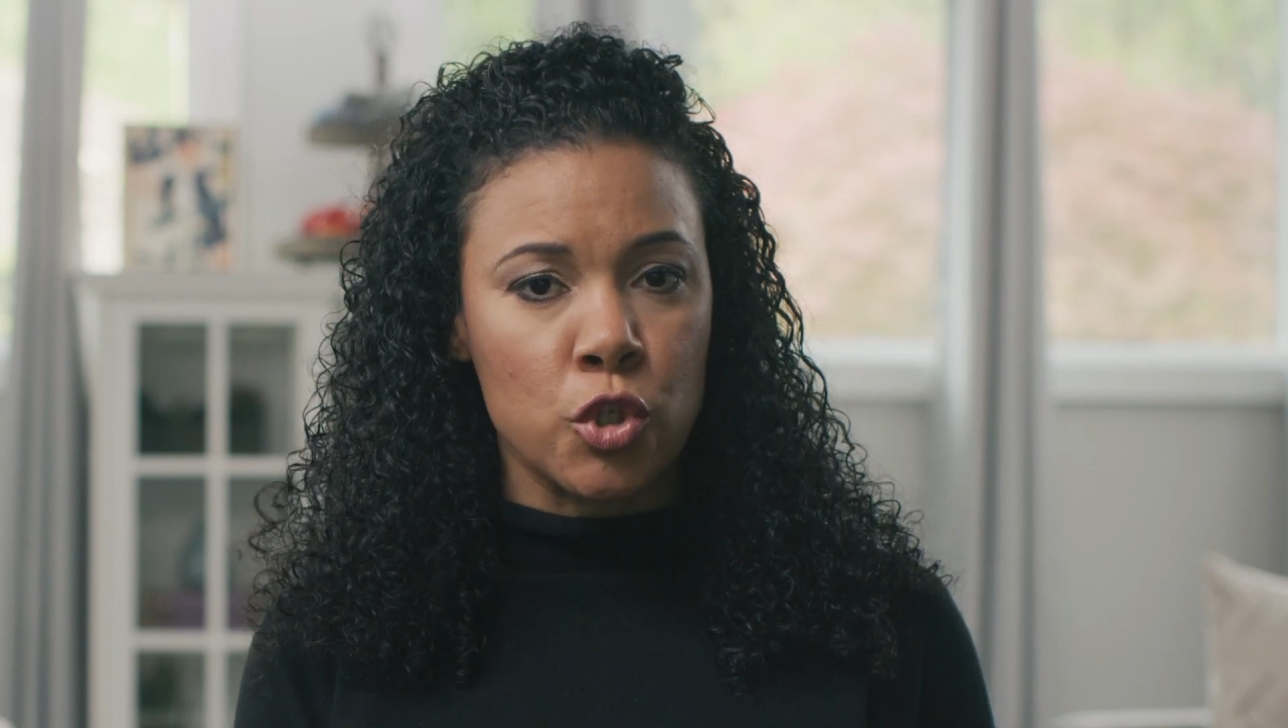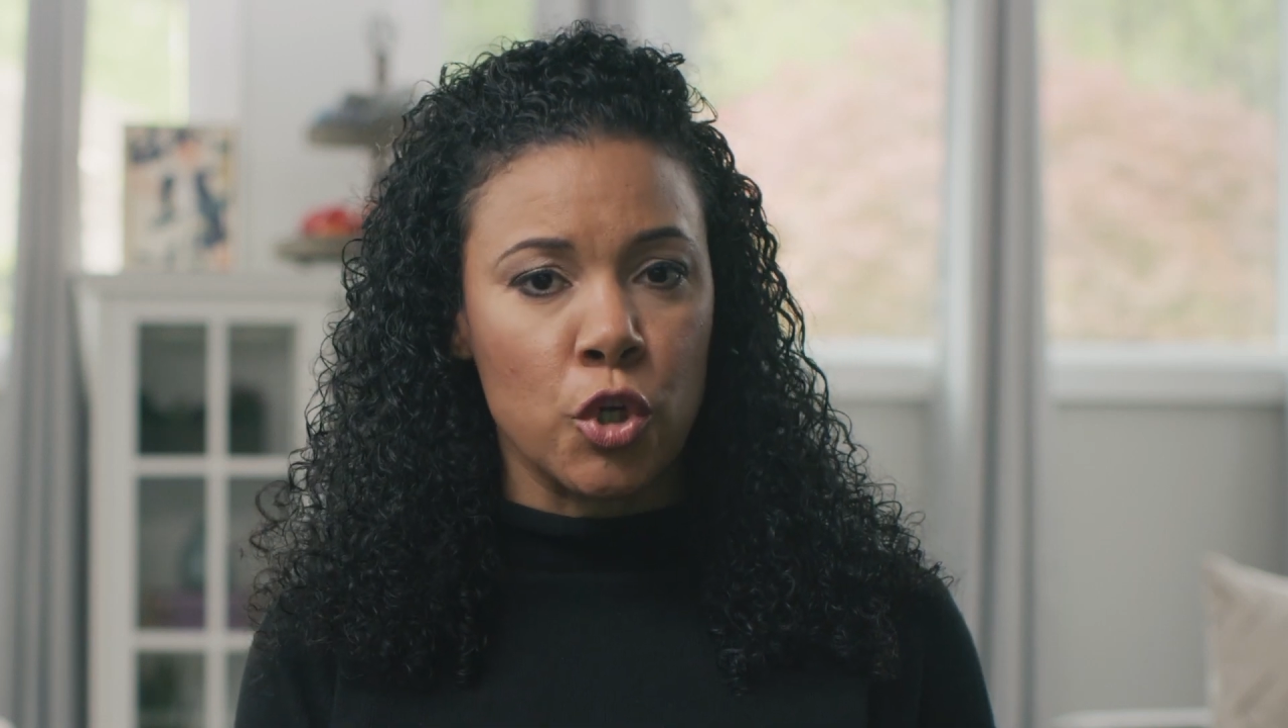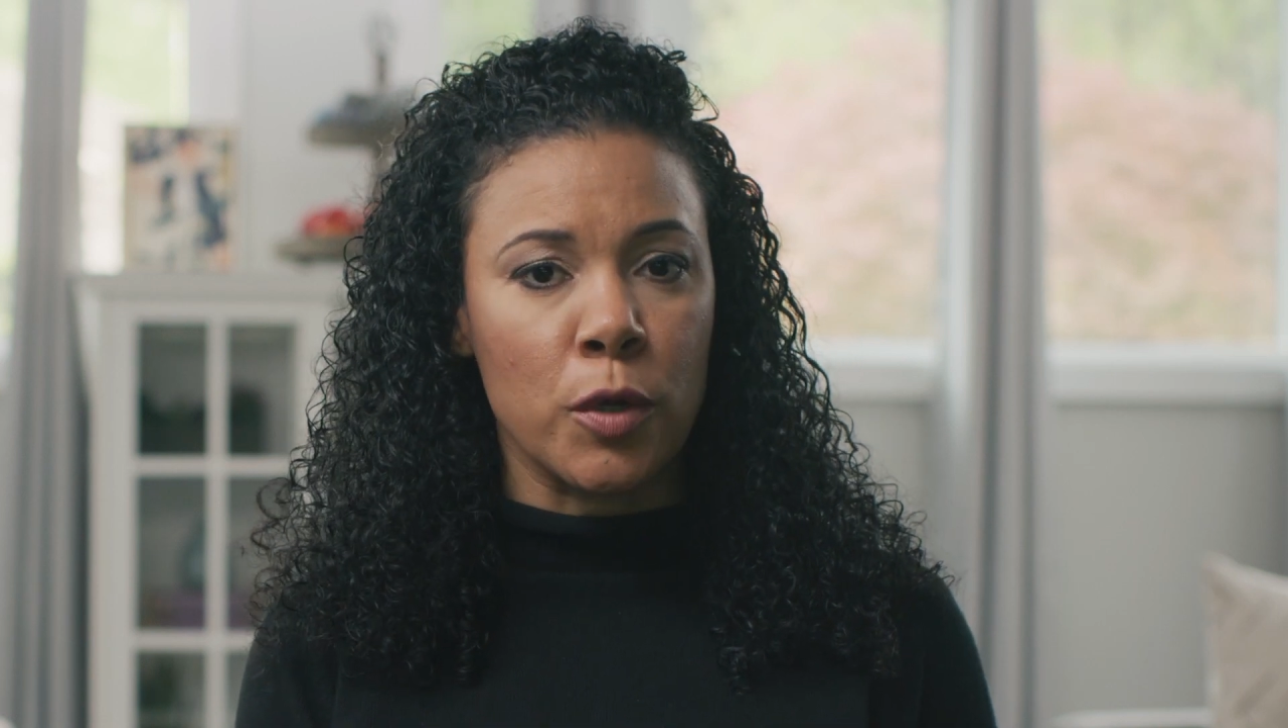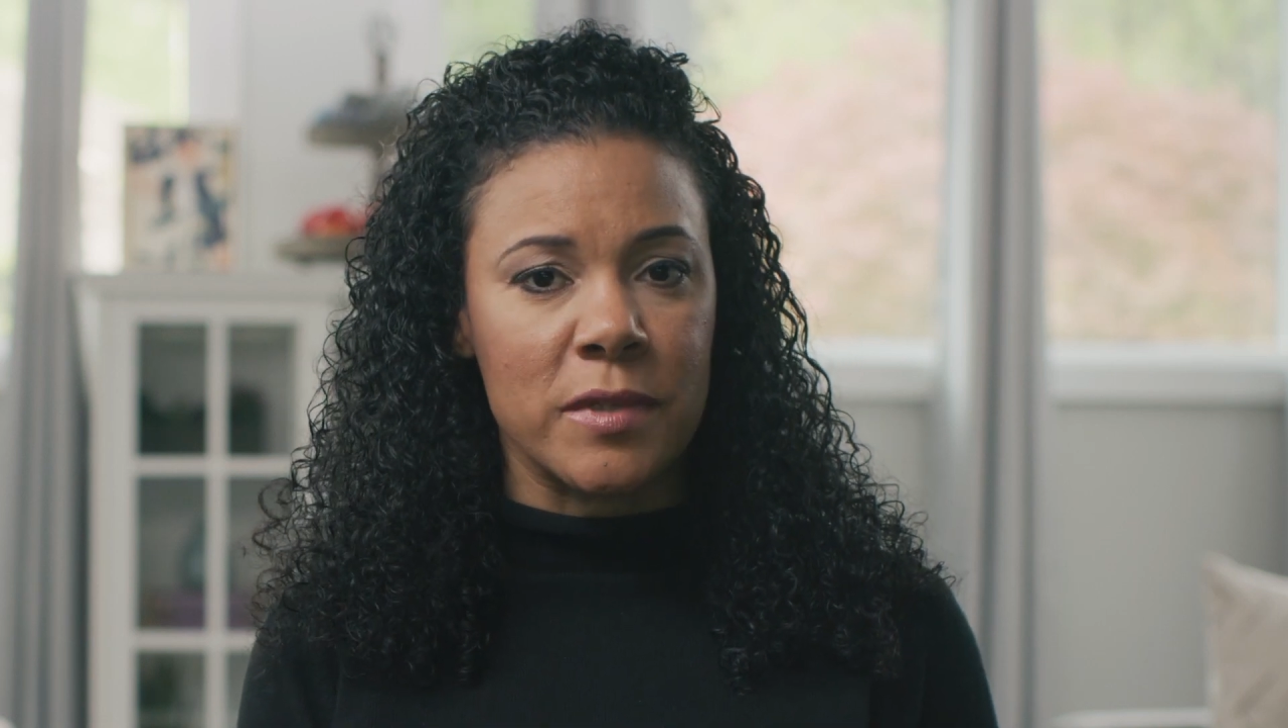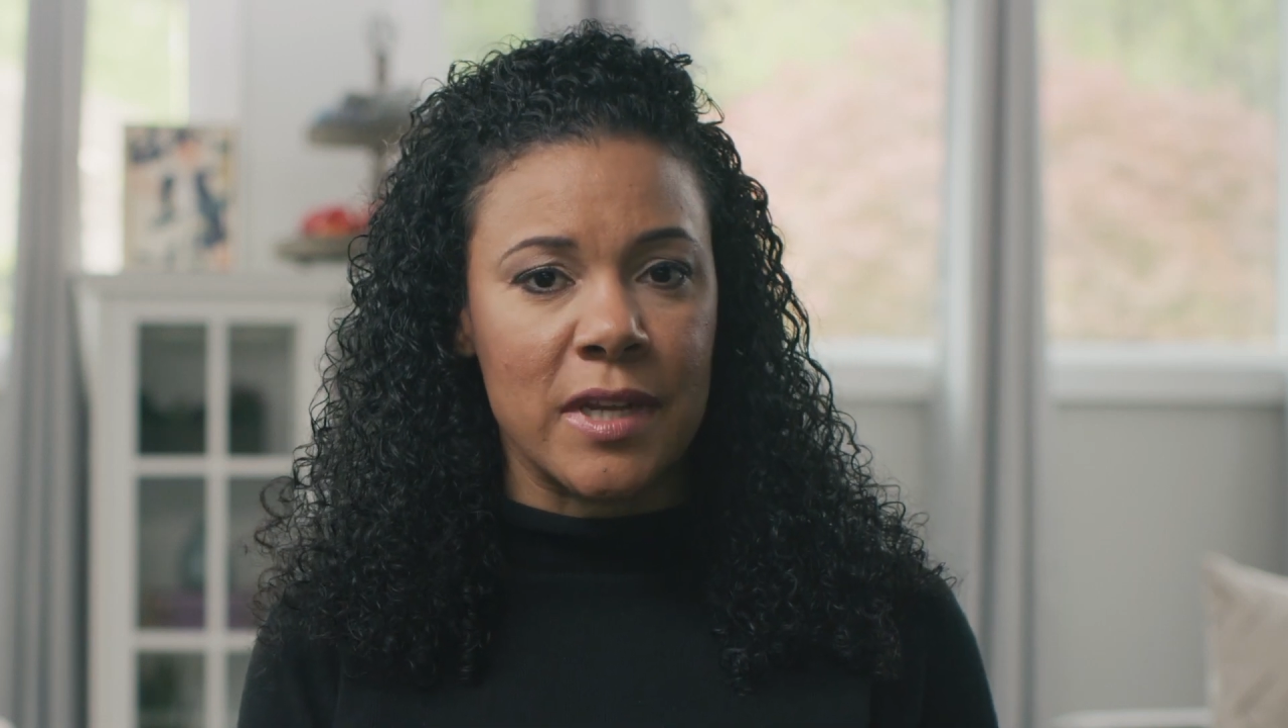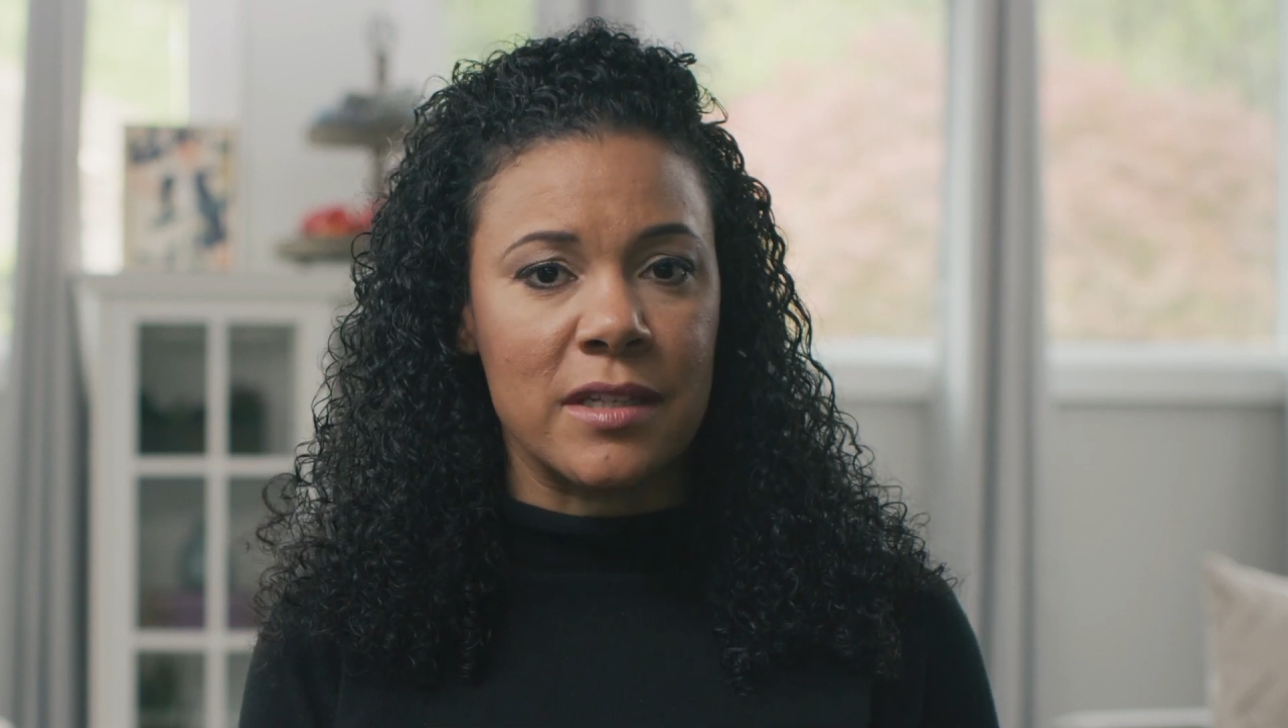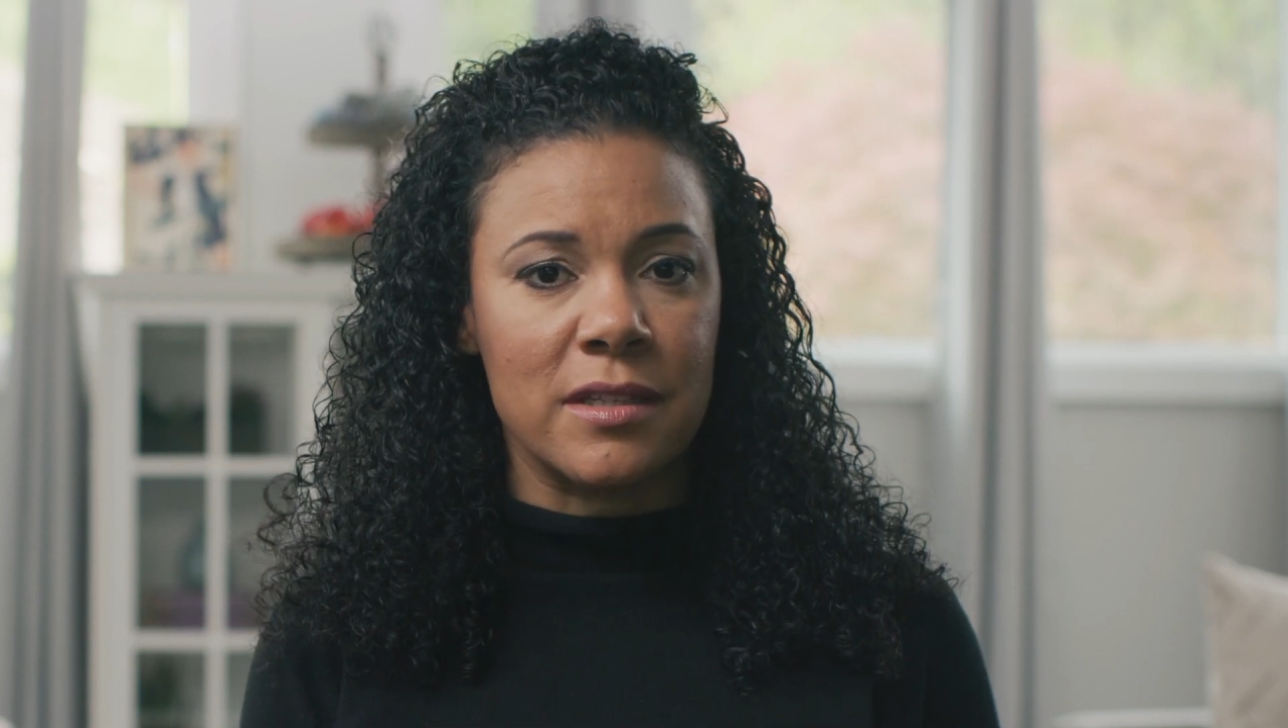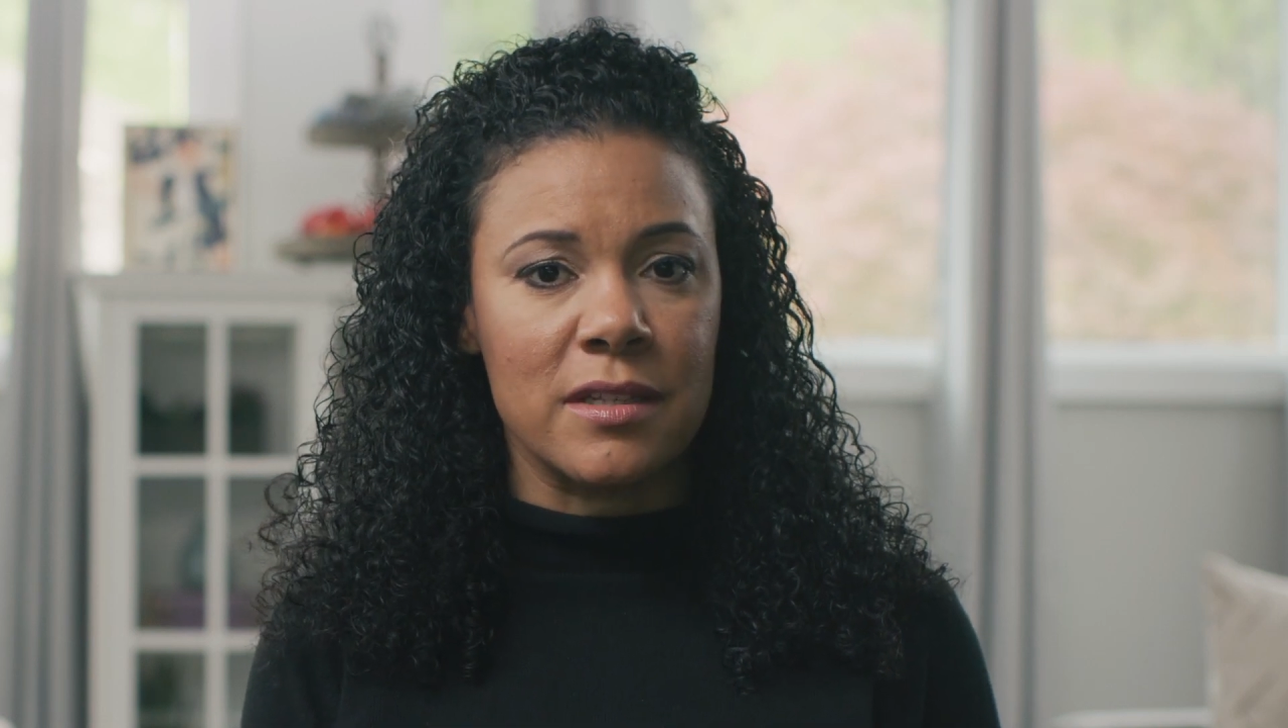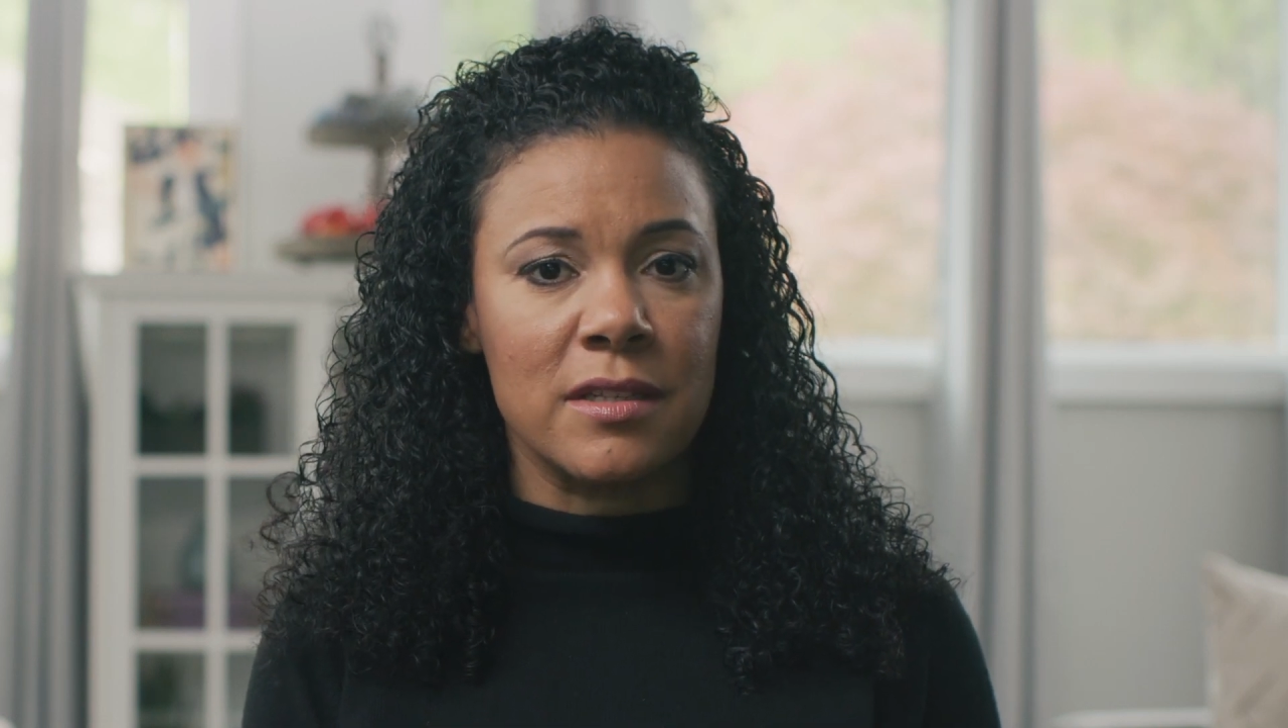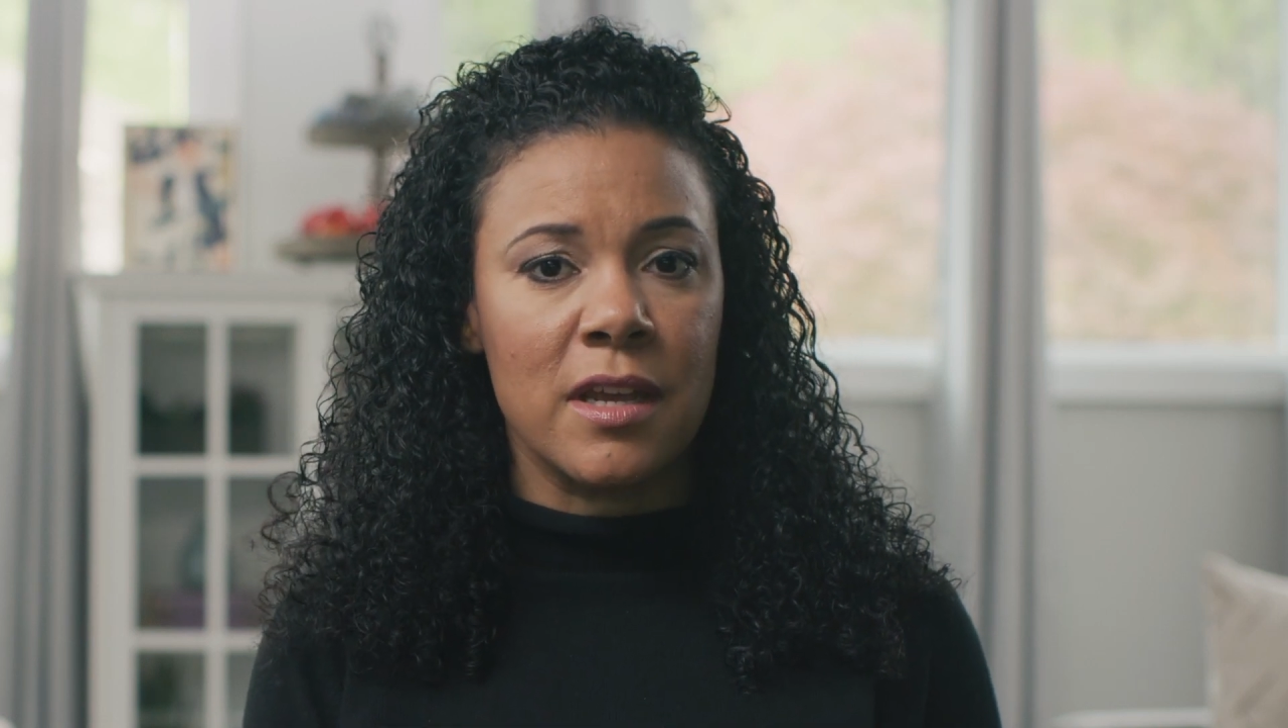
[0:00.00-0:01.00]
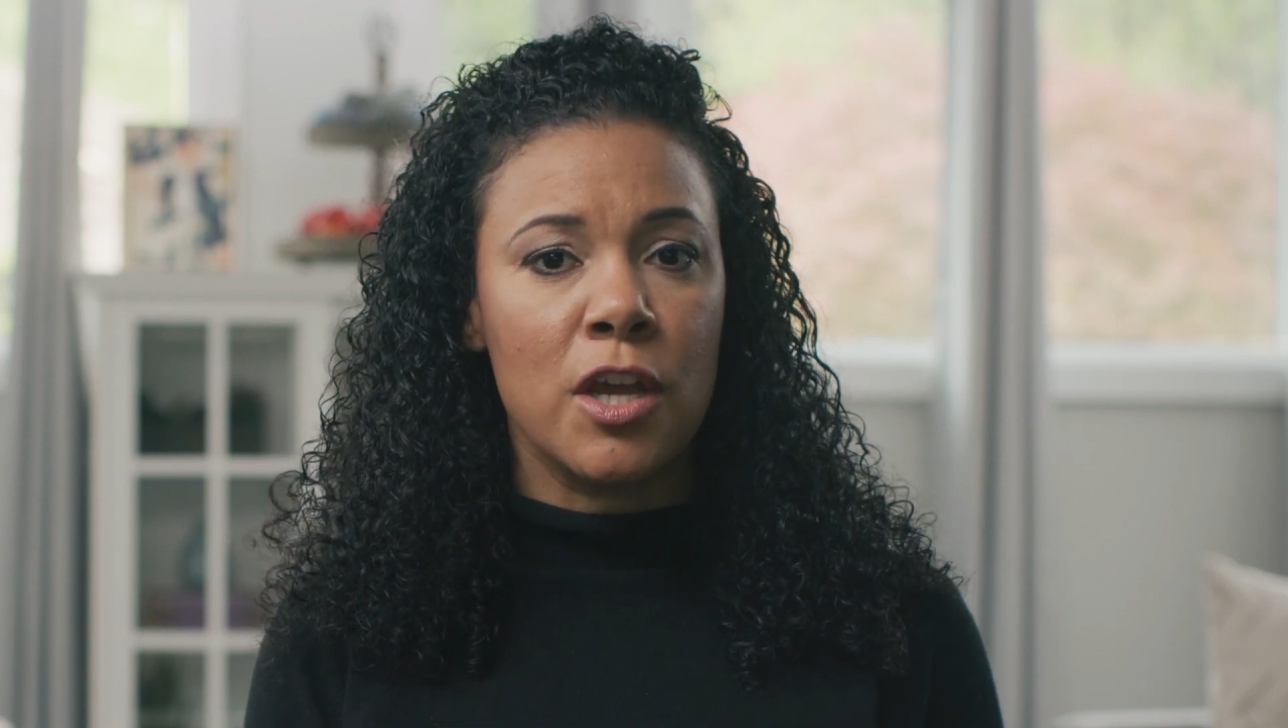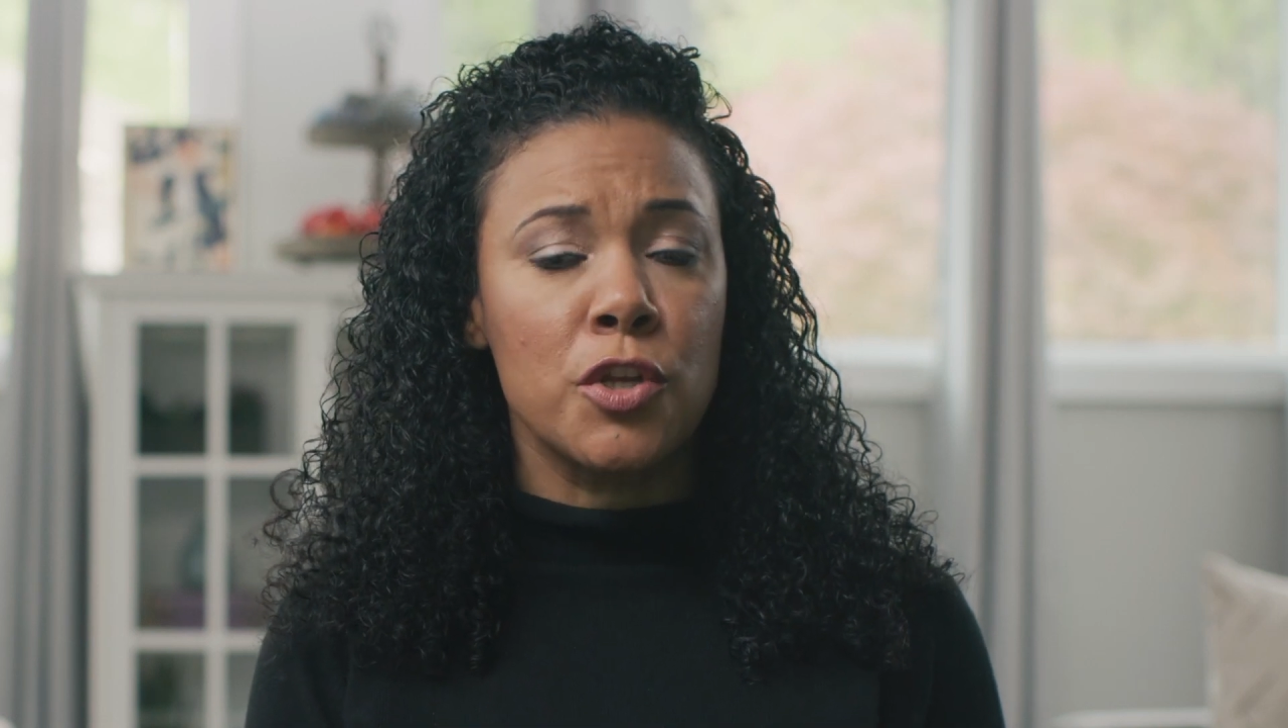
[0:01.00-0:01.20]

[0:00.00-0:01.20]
circumstances,